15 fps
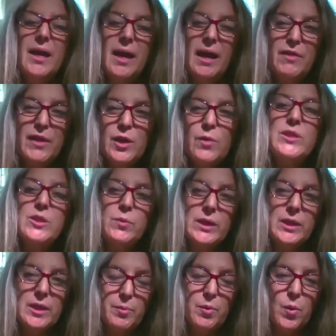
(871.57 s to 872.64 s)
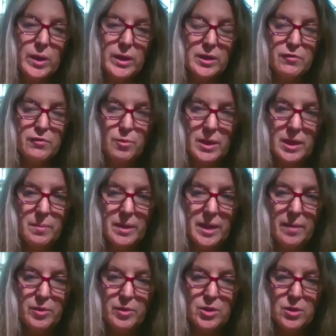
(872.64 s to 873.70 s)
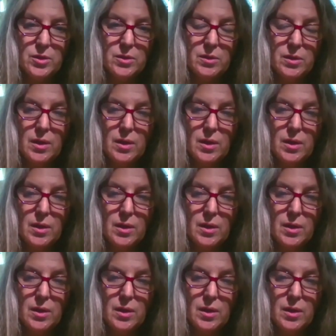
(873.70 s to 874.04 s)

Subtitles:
I think it was really important for me to be able to